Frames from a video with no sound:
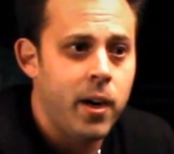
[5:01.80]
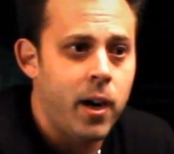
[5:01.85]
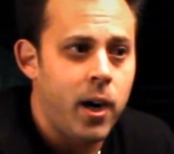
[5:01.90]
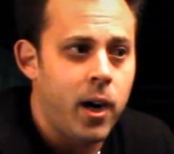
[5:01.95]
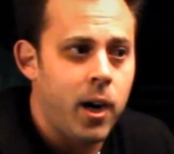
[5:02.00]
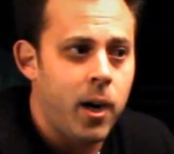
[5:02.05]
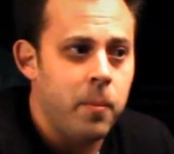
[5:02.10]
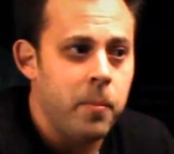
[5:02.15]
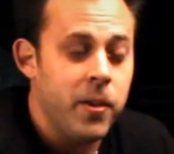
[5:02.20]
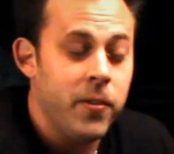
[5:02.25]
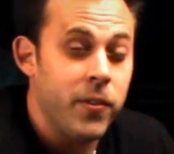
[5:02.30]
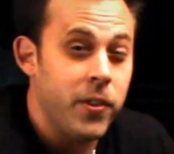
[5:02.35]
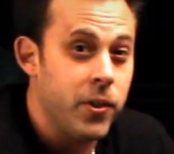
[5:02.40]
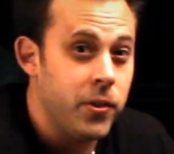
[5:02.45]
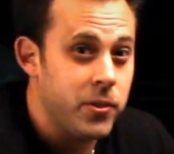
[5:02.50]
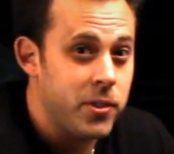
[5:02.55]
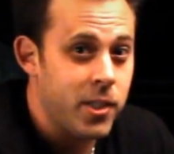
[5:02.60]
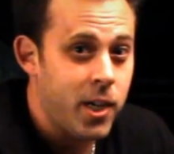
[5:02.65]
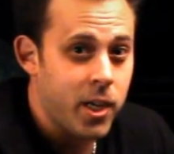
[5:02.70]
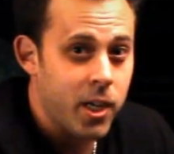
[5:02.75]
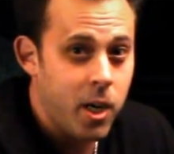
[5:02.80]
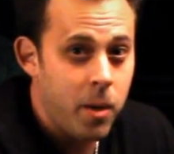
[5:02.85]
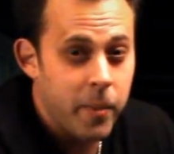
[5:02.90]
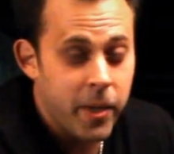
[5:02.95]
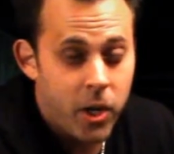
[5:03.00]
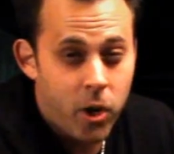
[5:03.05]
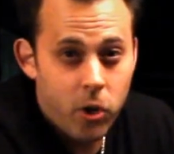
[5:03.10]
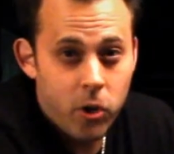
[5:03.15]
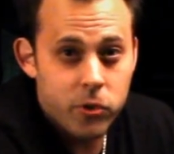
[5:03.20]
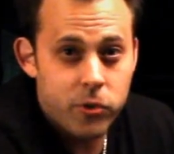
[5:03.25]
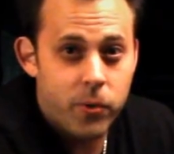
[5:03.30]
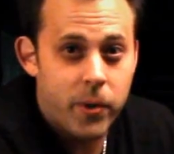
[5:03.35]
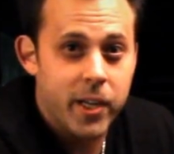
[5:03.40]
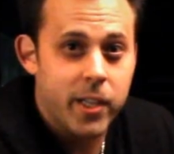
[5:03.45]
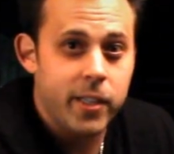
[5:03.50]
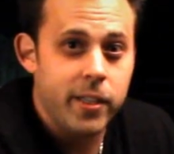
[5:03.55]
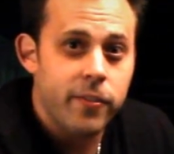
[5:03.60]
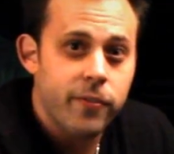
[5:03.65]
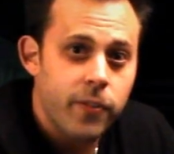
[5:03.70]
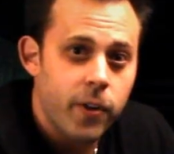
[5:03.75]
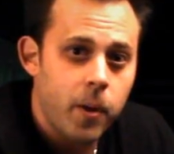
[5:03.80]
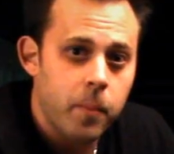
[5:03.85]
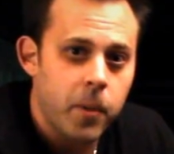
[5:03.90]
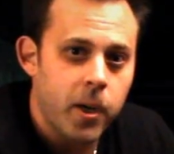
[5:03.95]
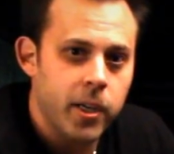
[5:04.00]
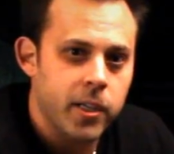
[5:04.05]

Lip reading: Even though it's not coming all directly from